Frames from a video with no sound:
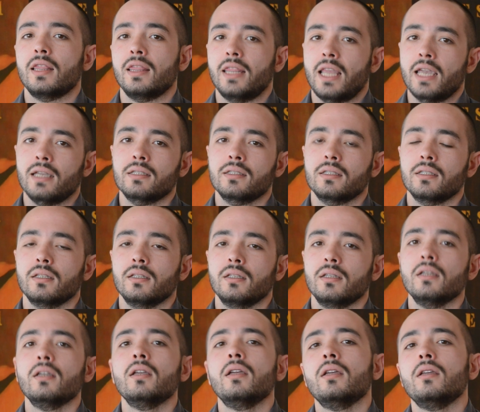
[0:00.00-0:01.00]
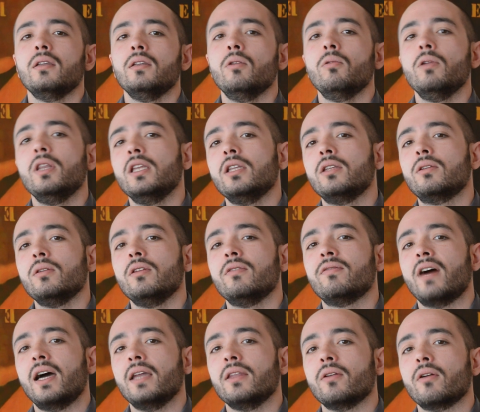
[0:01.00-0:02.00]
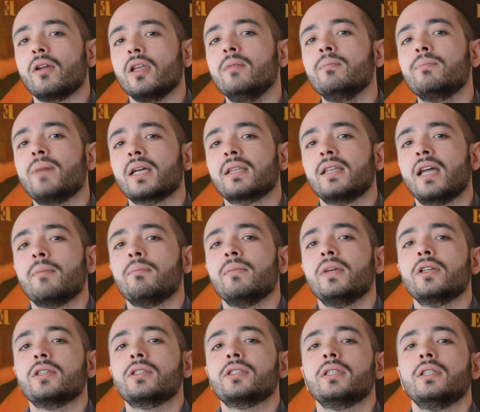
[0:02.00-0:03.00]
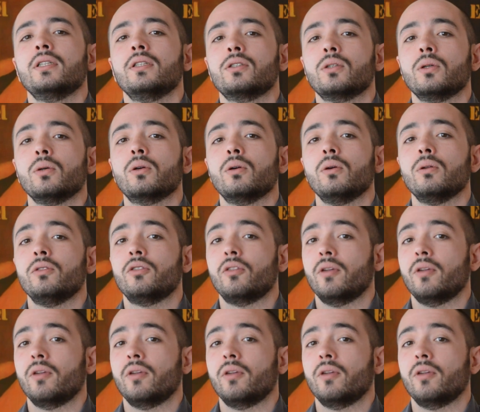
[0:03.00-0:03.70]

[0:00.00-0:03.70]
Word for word: Next, you will need to define your impact hammer's so-called